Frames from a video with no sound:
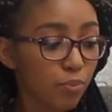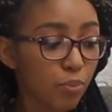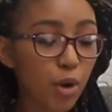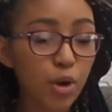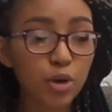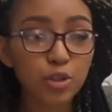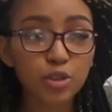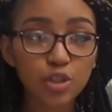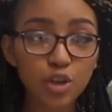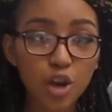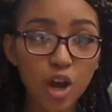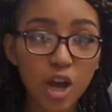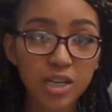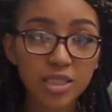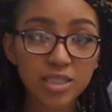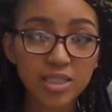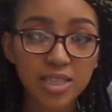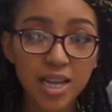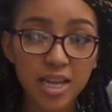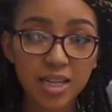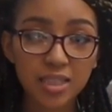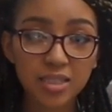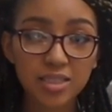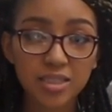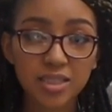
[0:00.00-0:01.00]
post
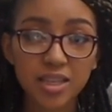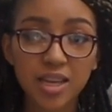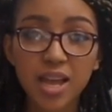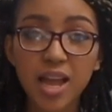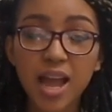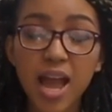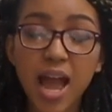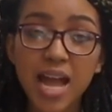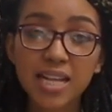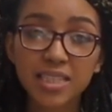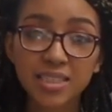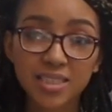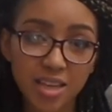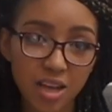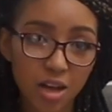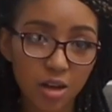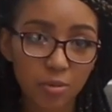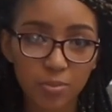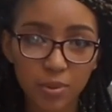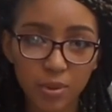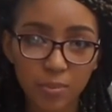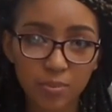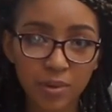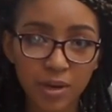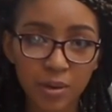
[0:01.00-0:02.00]
content and tell
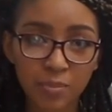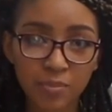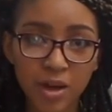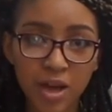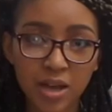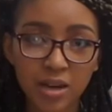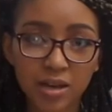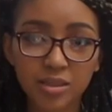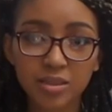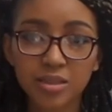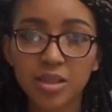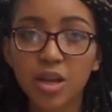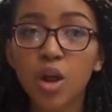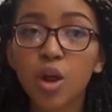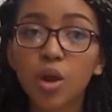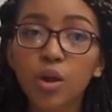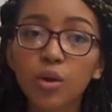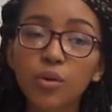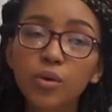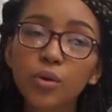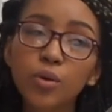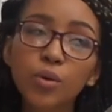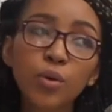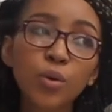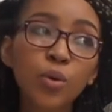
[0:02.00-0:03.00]
people about it
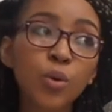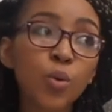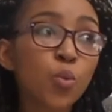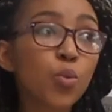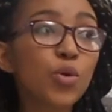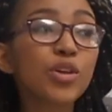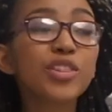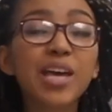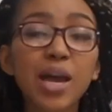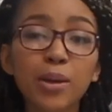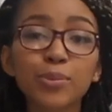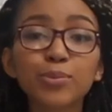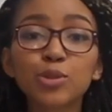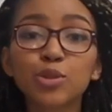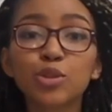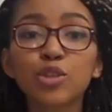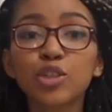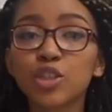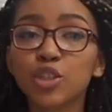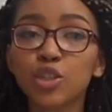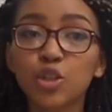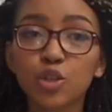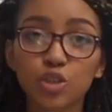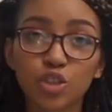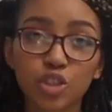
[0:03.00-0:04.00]
with
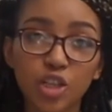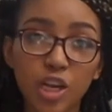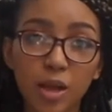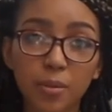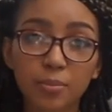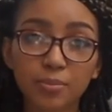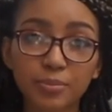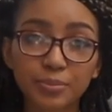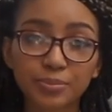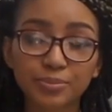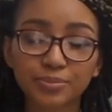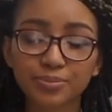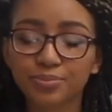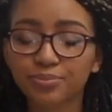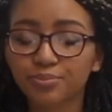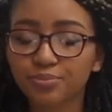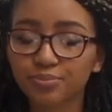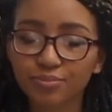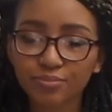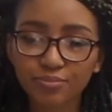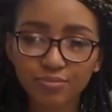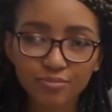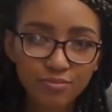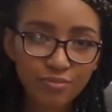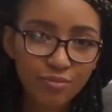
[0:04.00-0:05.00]
absolutely no shame.
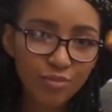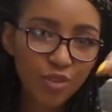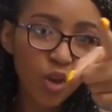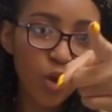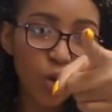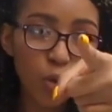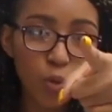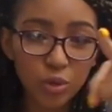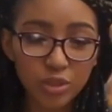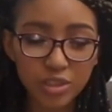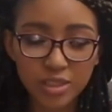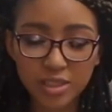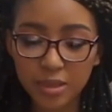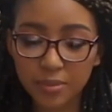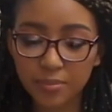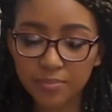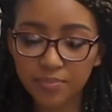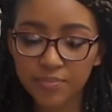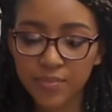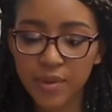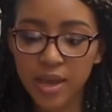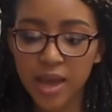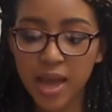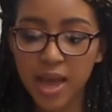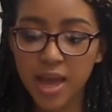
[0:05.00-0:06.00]
Awesome.
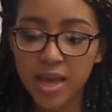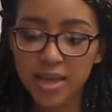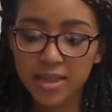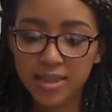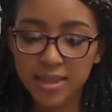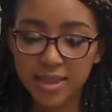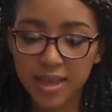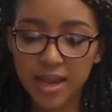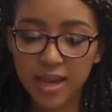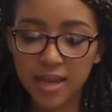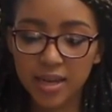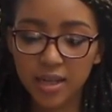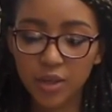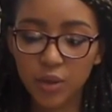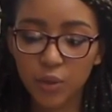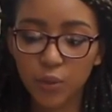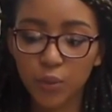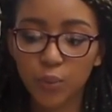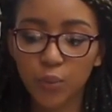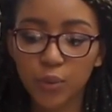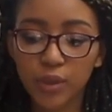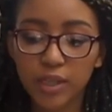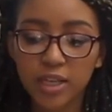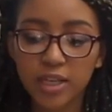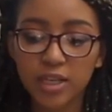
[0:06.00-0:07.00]
Then
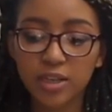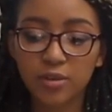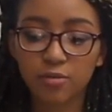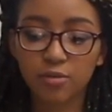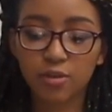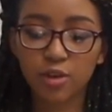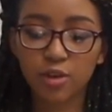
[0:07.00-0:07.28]
weekly